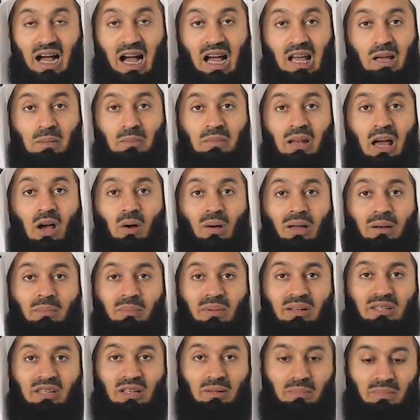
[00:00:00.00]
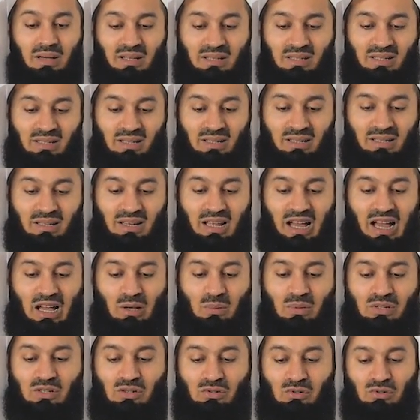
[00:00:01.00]
I am now admitting my sin.
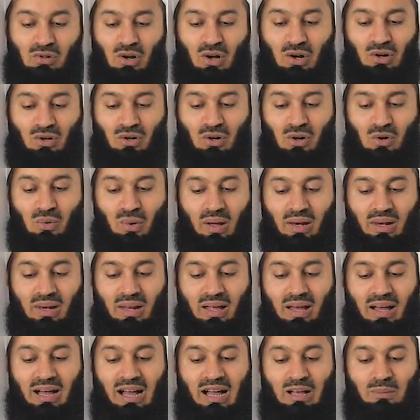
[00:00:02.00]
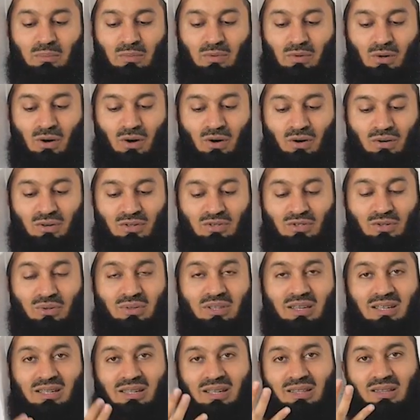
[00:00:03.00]
I was wrong. Oh Allah, I'm wrong. So
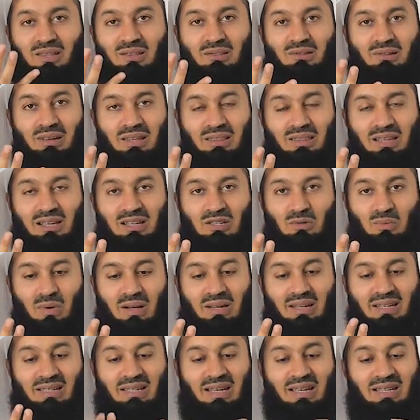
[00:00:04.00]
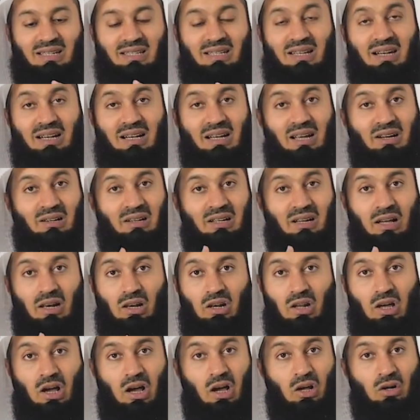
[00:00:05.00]
these are the three things. One is he's declaring
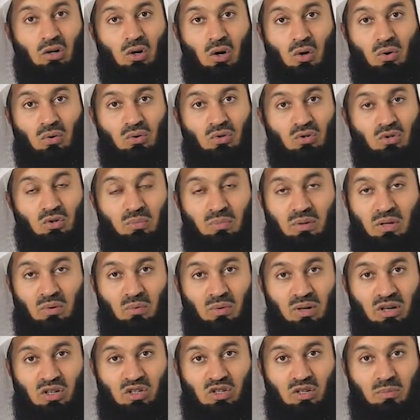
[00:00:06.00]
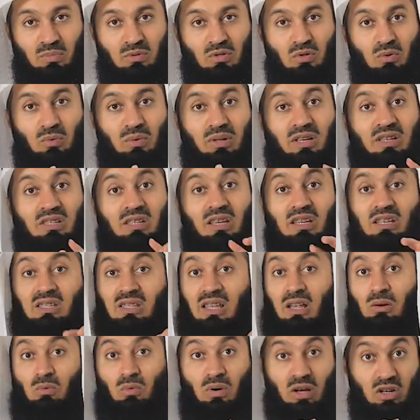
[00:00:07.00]
Allah alone to be worshipped. Two is
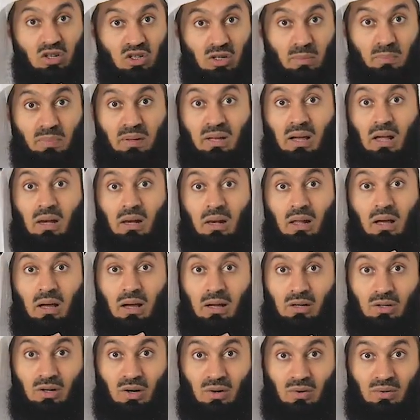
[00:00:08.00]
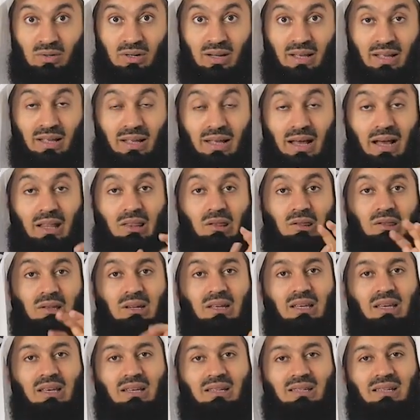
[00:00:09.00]
he's then worshipping Allah alone. And
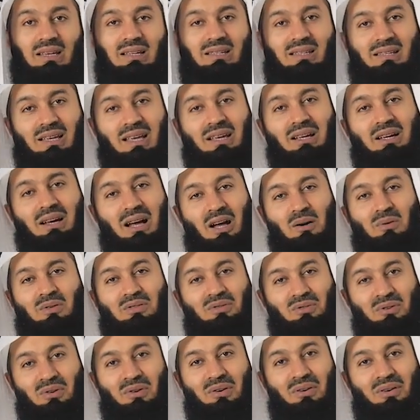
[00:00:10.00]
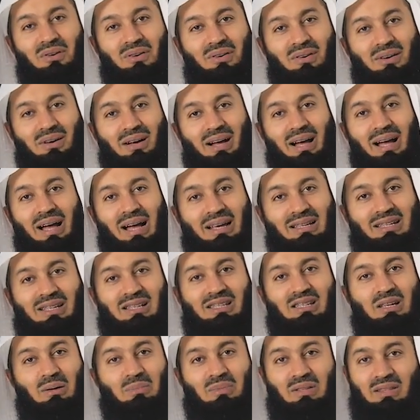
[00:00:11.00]
three is he's saying, I was wrong. I, I
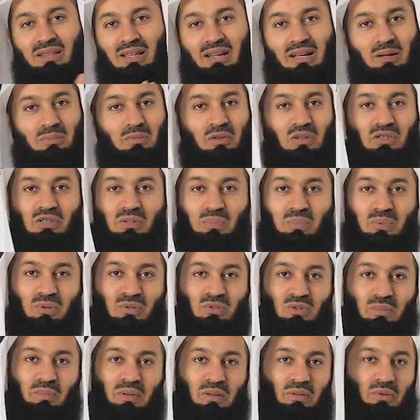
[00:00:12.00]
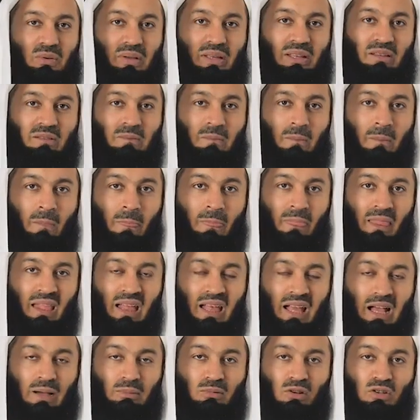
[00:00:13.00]
did something that I'm not supposed to be doing.
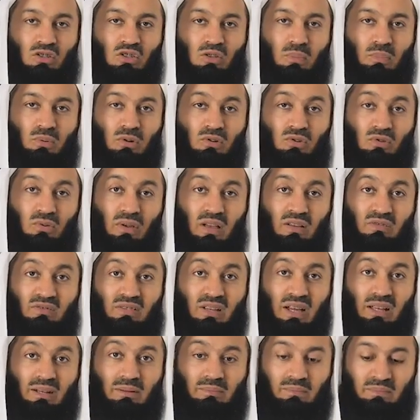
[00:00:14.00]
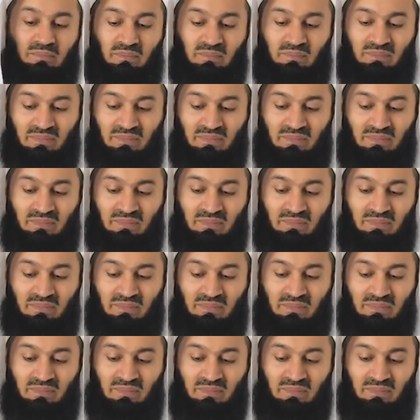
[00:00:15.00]
I'm not supposed to have done.